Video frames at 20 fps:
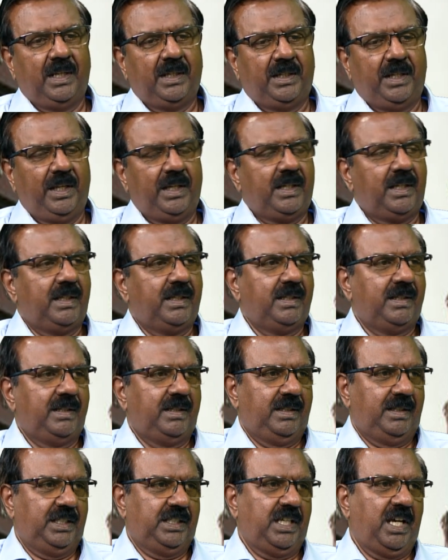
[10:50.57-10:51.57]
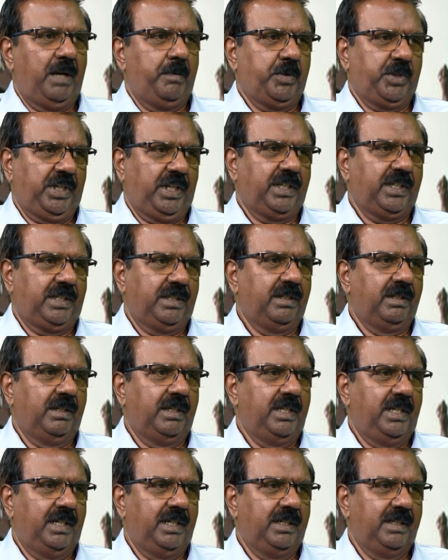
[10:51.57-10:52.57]
take this hypothetical
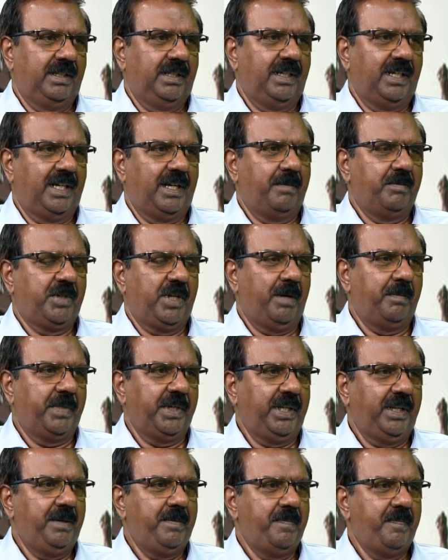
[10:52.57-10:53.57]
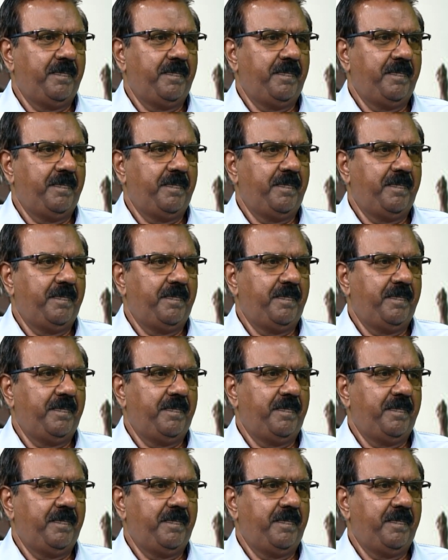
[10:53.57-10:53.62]
company,